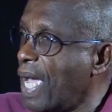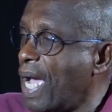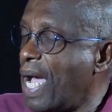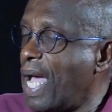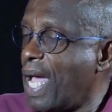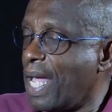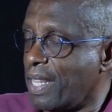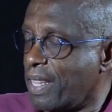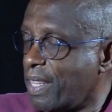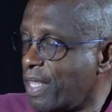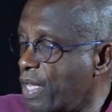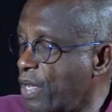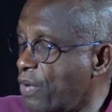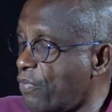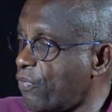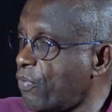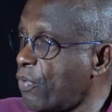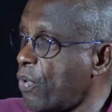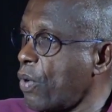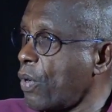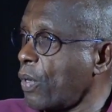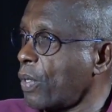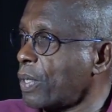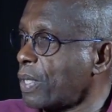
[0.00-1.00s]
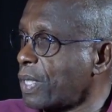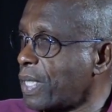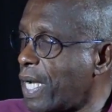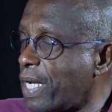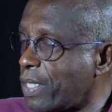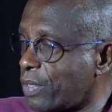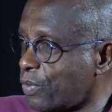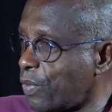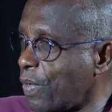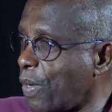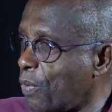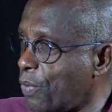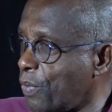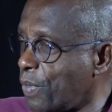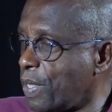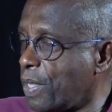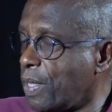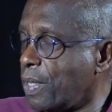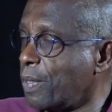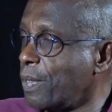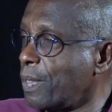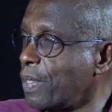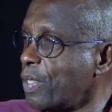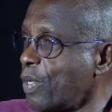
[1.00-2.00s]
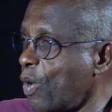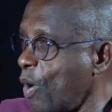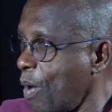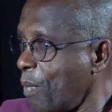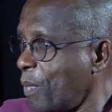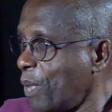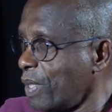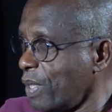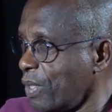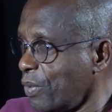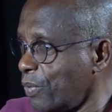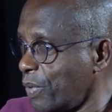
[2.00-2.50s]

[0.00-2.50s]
And therefore, that's why we normally